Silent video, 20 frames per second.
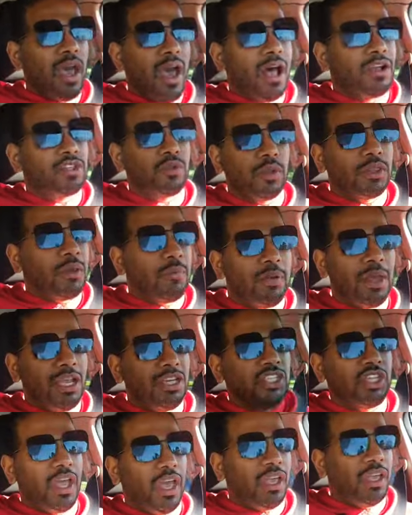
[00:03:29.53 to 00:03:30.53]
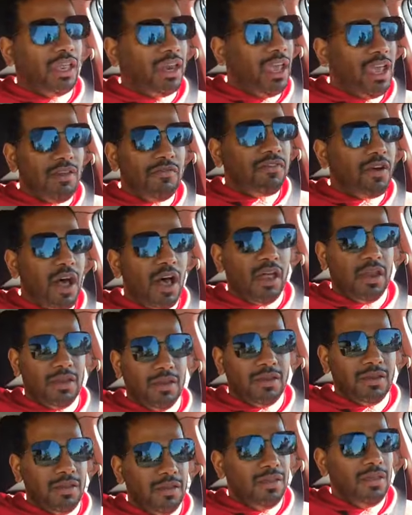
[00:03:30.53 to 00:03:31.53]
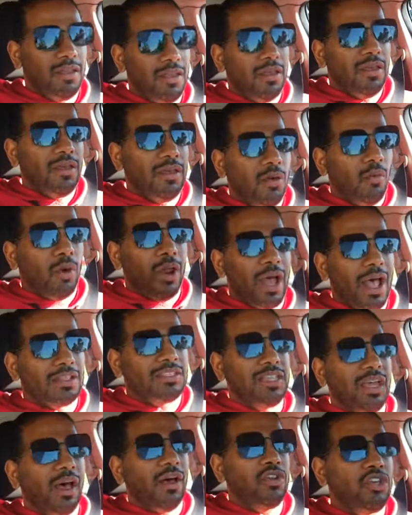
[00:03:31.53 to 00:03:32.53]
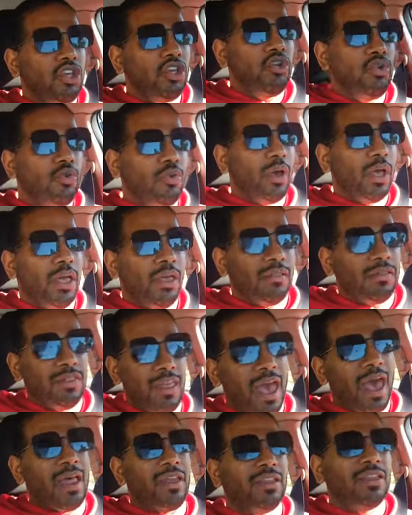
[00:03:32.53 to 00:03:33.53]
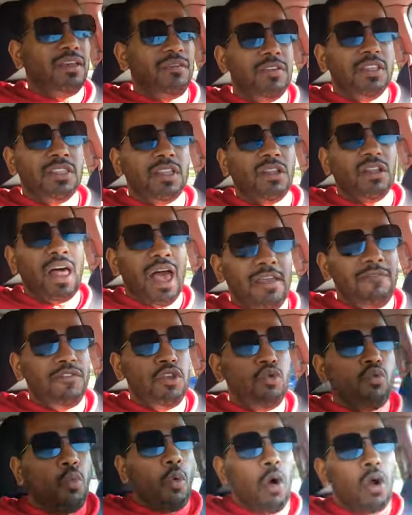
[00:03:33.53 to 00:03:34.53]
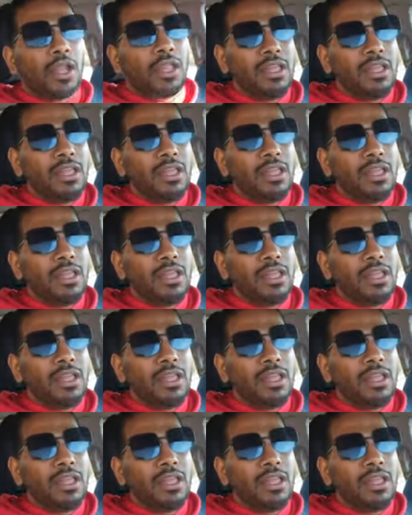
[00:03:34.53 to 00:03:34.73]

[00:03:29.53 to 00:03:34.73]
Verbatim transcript: house with a paycheck. It ain't fun. When I tell you that living the life you want to